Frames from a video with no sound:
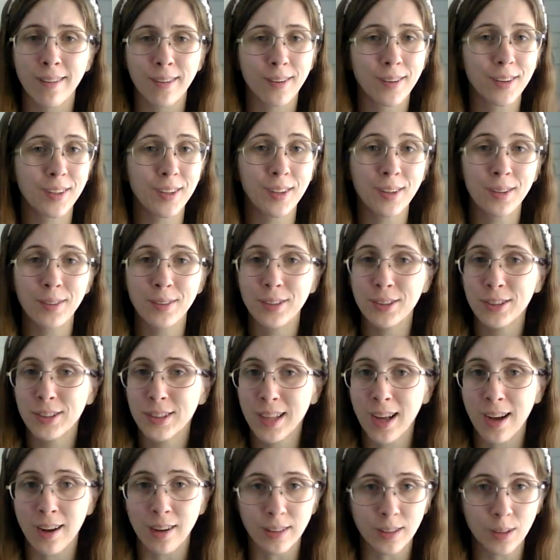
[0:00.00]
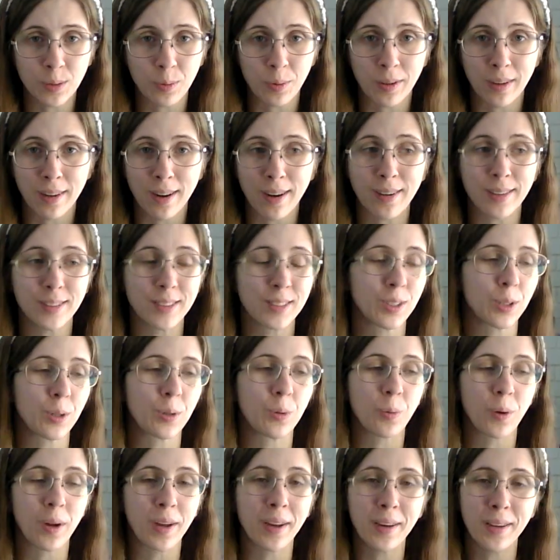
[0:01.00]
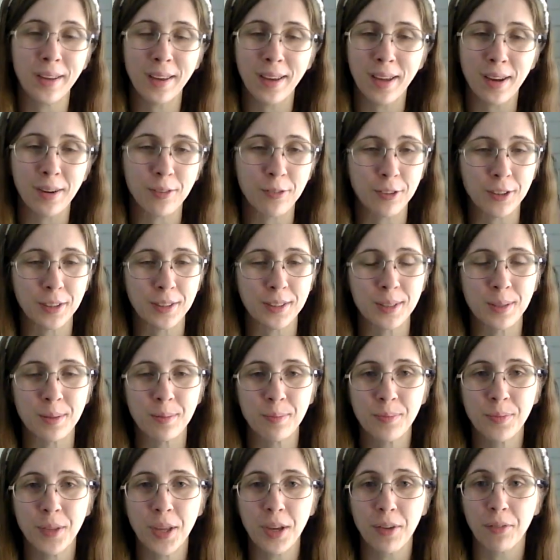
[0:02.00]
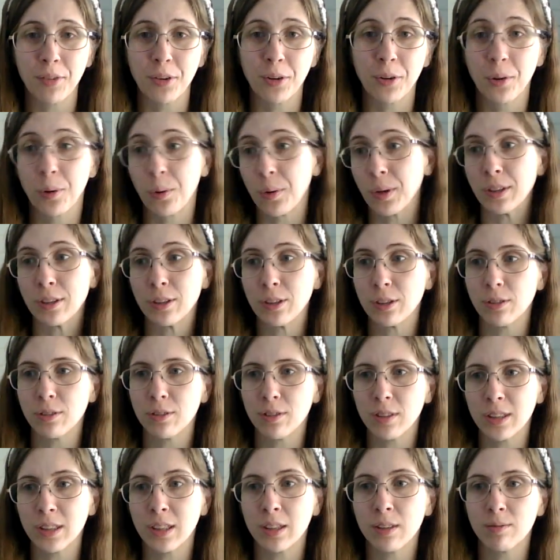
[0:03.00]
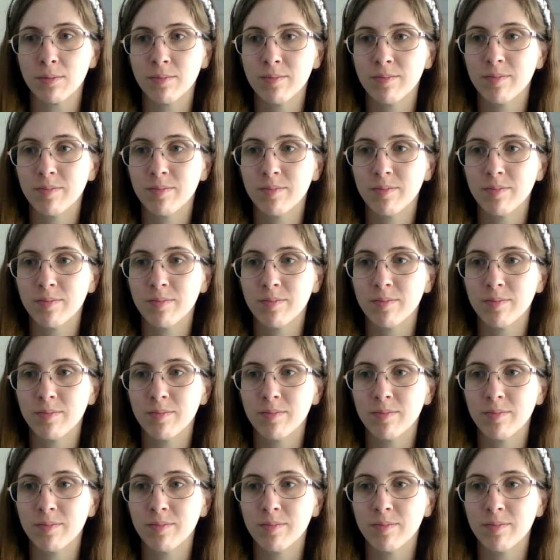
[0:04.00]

or you know, your socks wear out a certain way and you got to fix them if you're going to, you know,